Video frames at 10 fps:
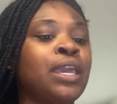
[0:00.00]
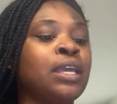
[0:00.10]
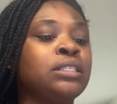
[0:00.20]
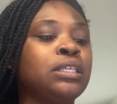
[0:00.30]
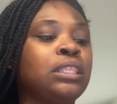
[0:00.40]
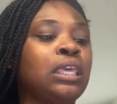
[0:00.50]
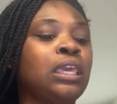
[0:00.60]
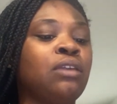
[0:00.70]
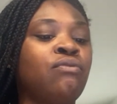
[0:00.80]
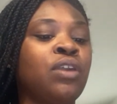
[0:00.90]
into
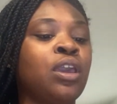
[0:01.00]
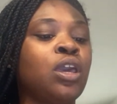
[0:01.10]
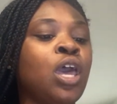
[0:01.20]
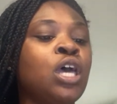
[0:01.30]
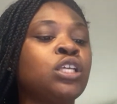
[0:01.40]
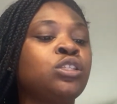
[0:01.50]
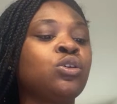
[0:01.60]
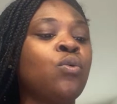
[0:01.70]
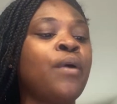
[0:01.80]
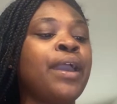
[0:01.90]
Thinkific
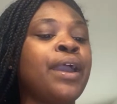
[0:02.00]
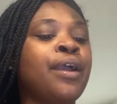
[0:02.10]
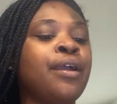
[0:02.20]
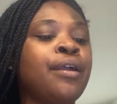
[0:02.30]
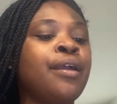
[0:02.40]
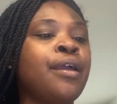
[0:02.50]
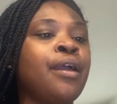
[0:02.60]
to where,